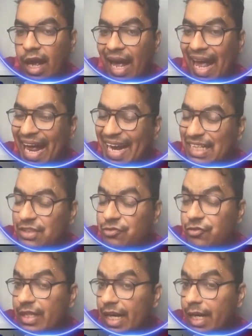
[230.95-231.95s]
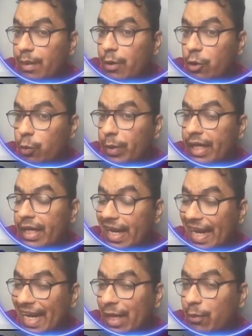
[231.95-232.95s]
and we are able to
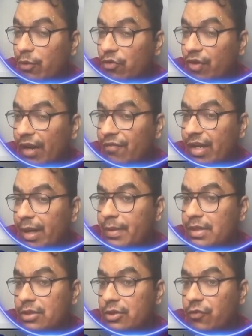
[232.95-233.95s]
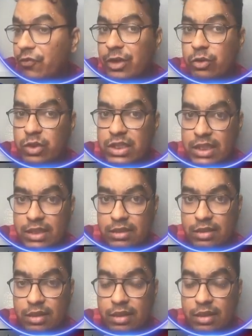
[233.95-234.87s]
beat 8.59% of the users.